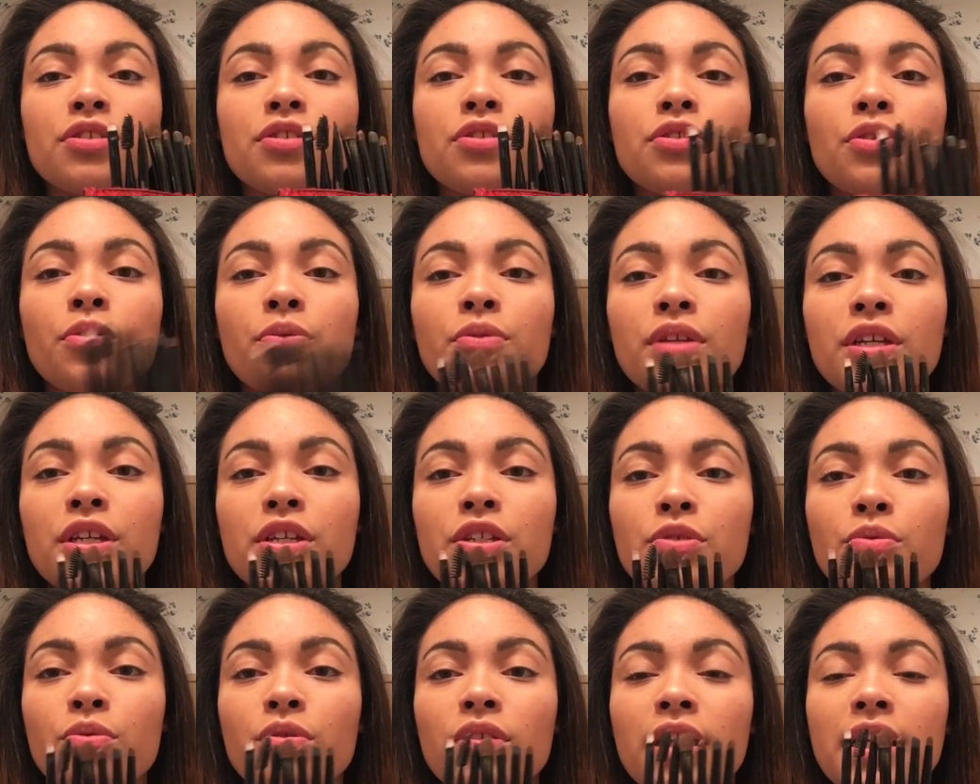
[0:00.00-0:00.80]
So
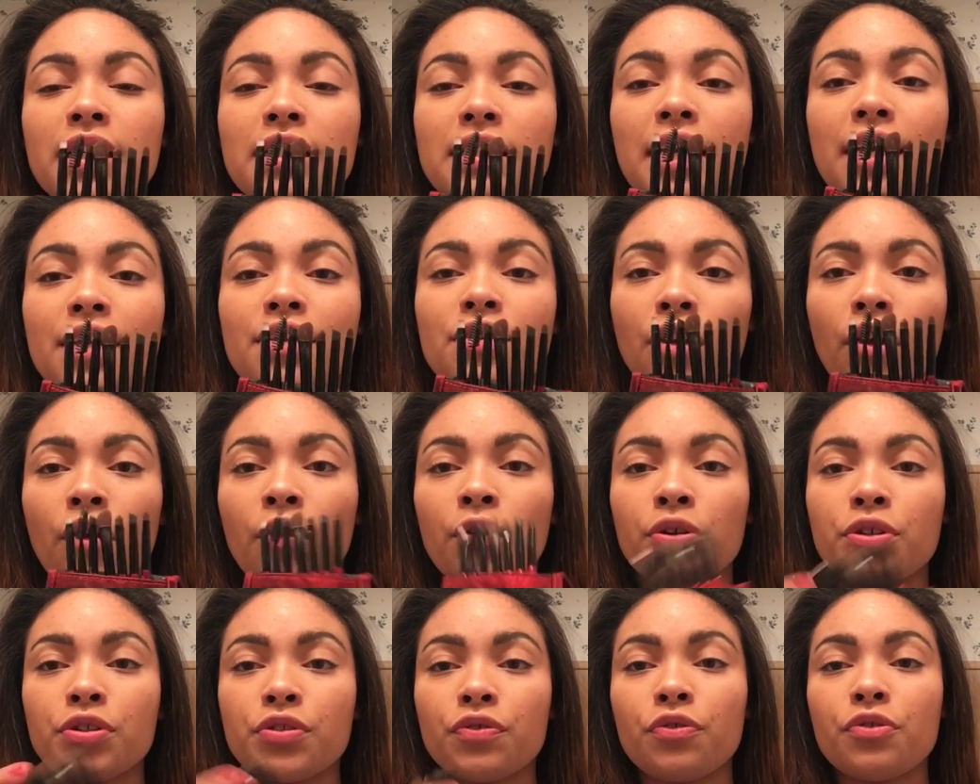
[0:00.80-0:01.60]
these were like
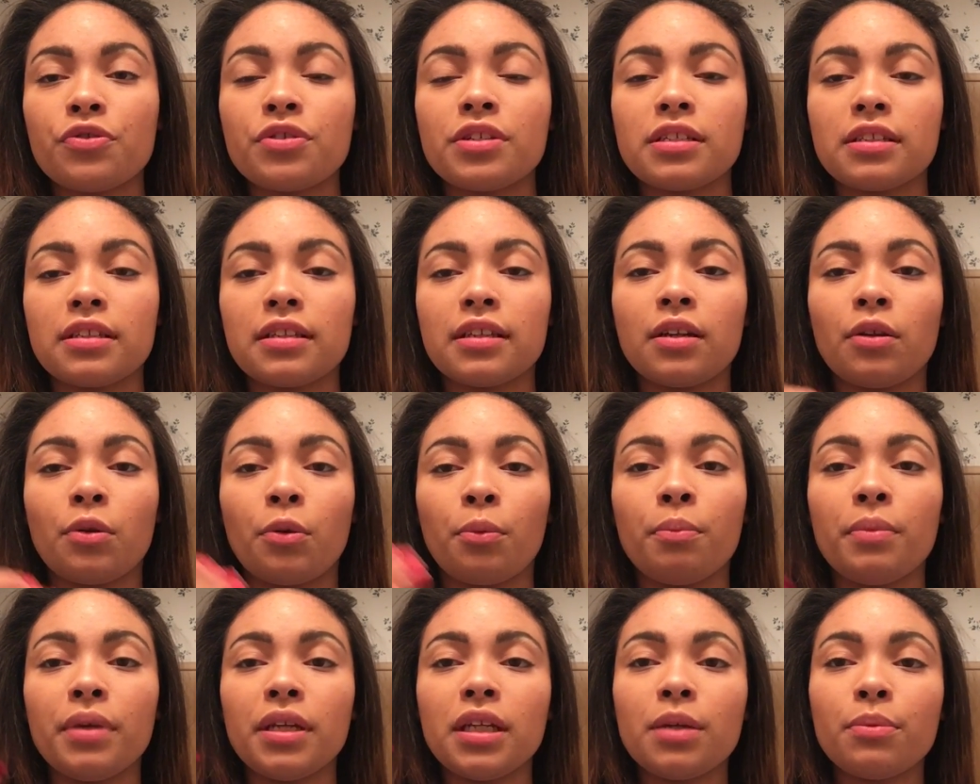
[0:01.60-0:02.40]
$10 for these
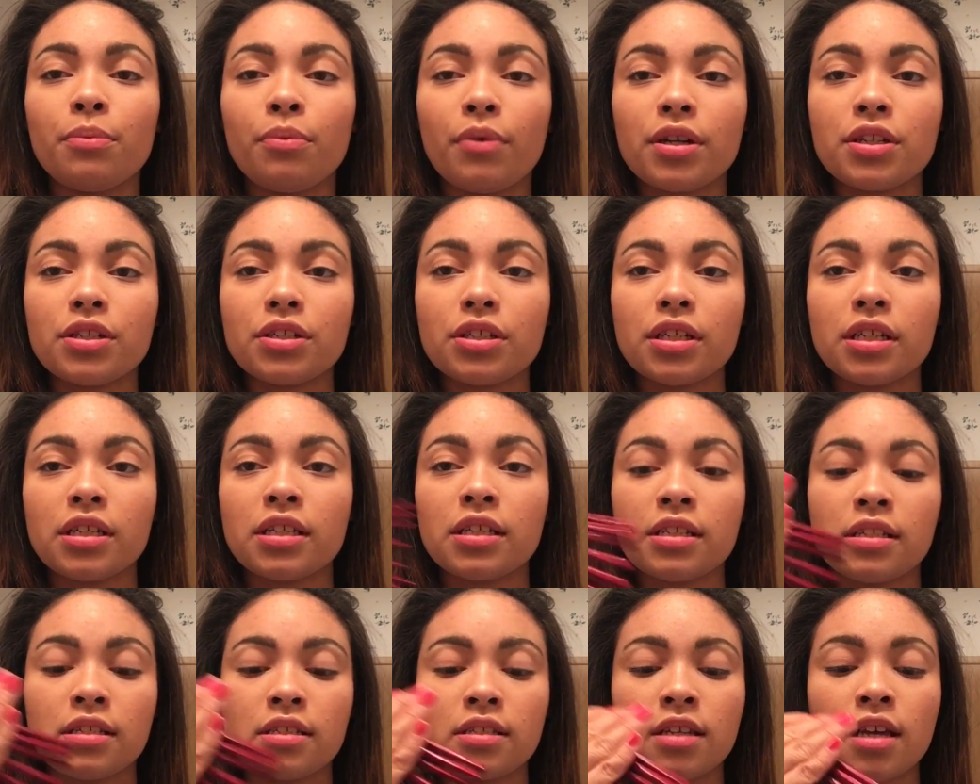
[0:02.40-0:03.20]
little mini
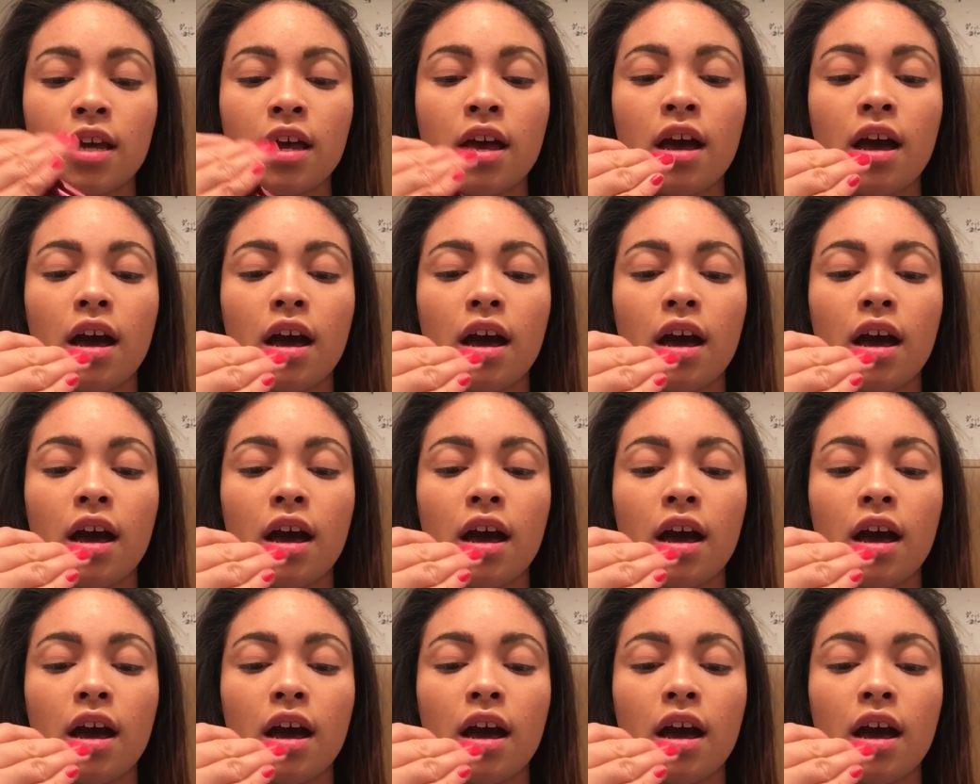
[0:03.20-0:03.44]
brushes.